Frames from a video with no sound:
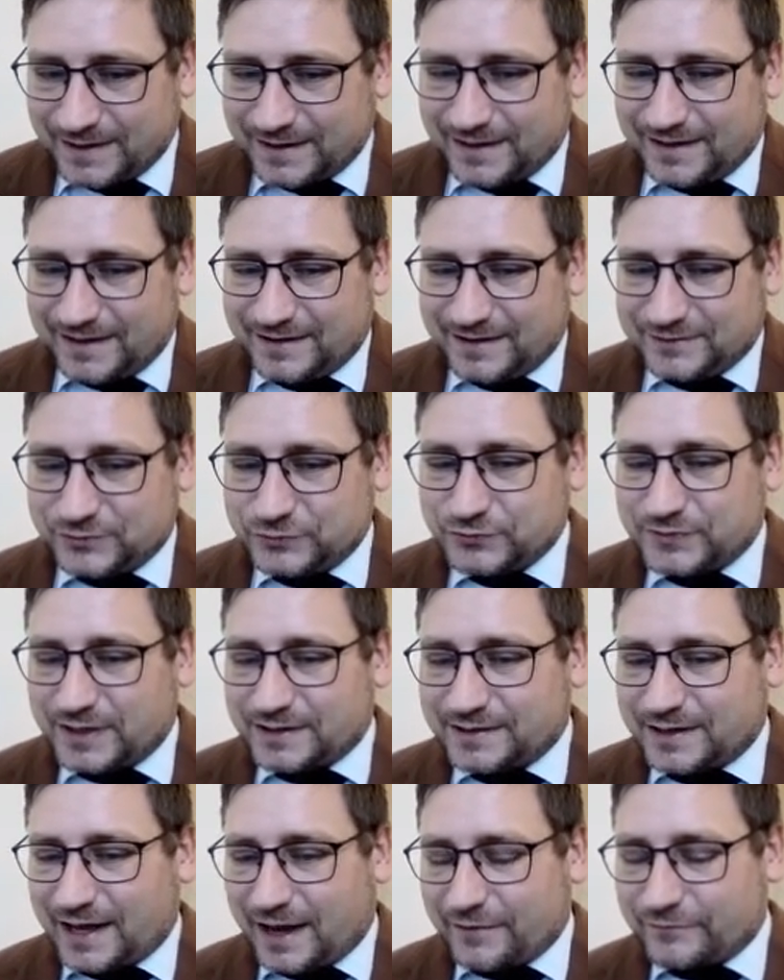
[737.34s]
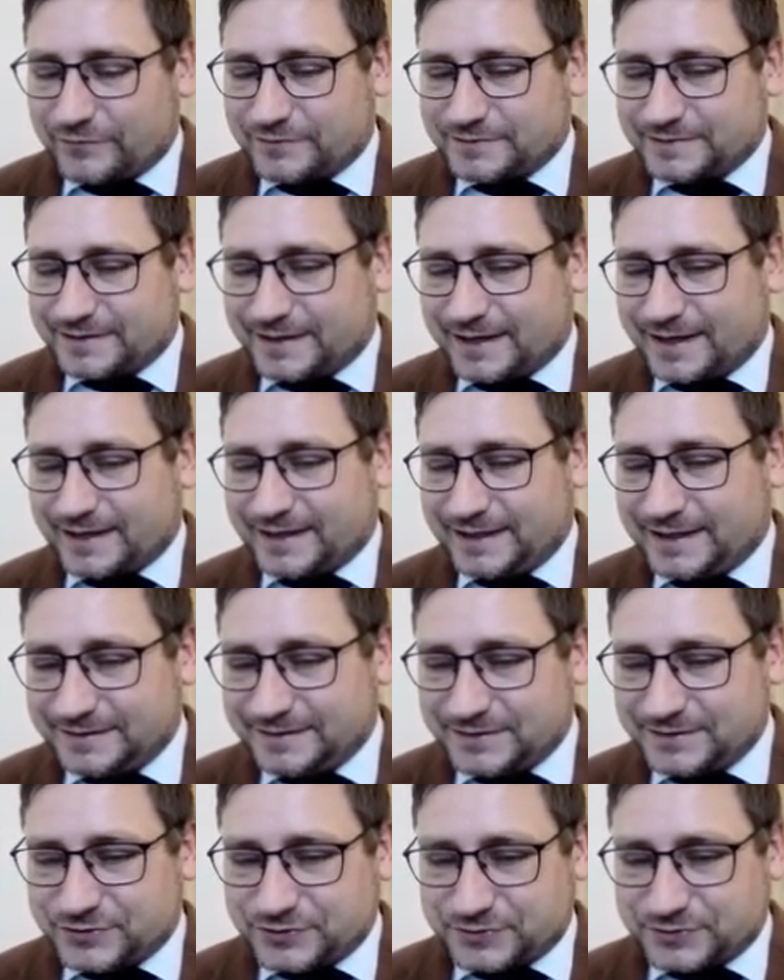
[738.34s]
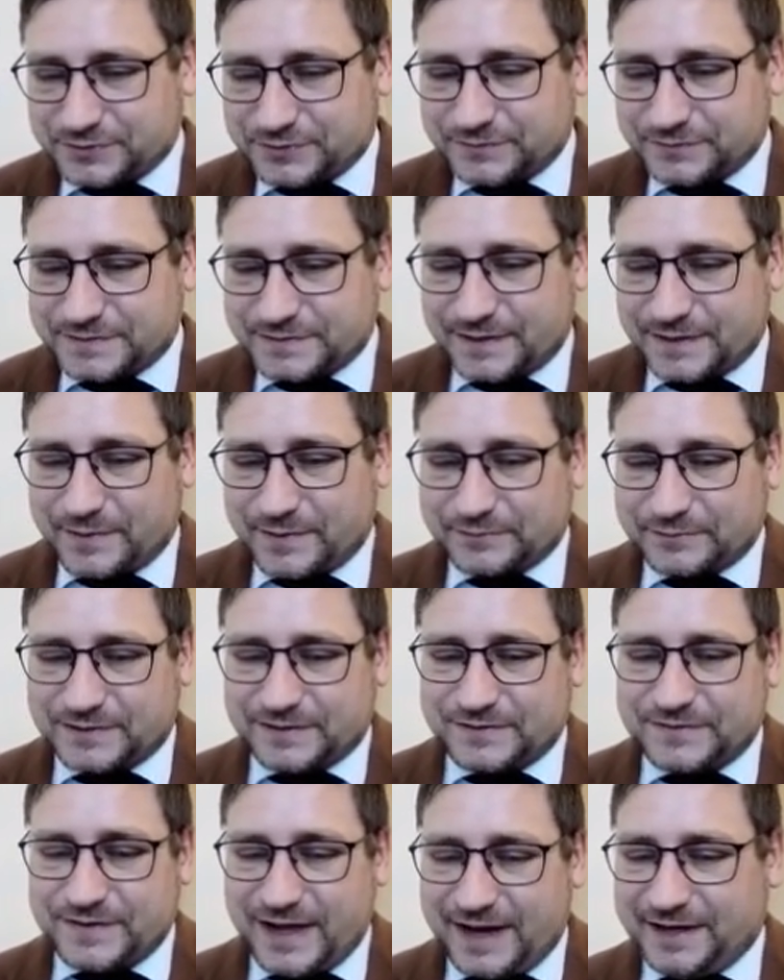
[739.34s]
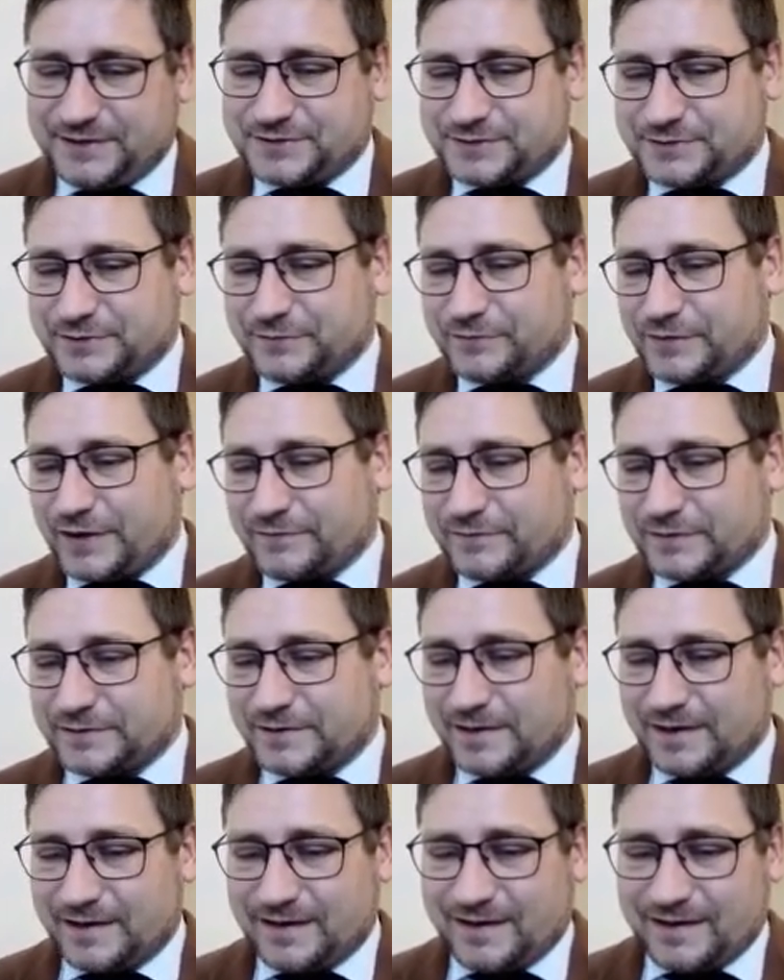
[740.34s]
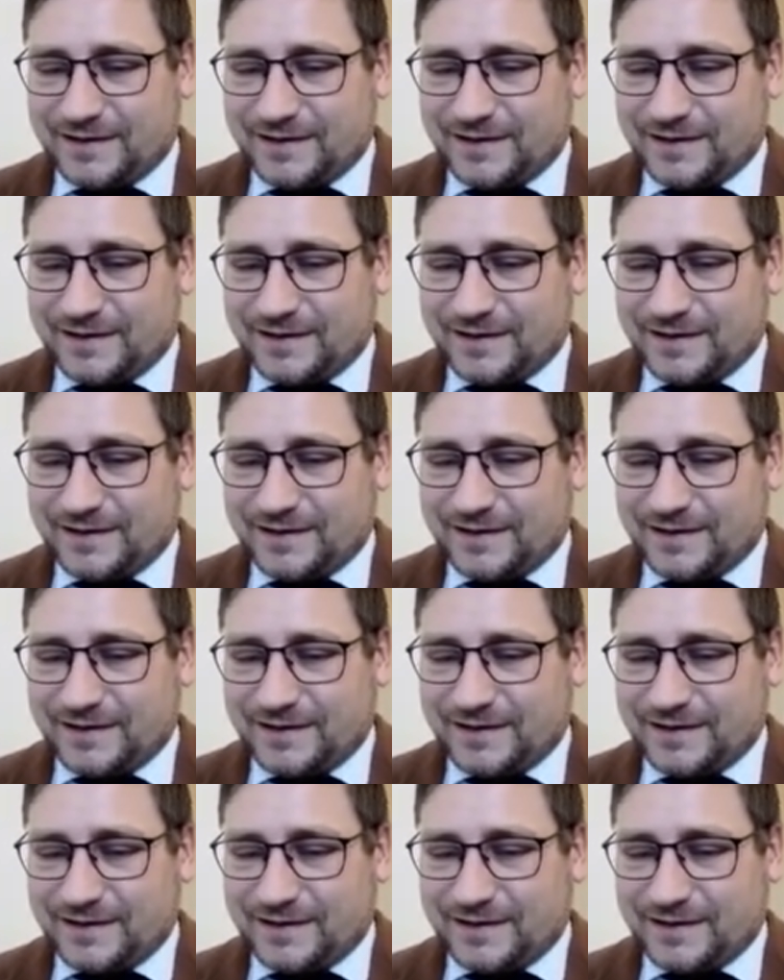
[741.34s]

to uncover the hidden truths about the nature of given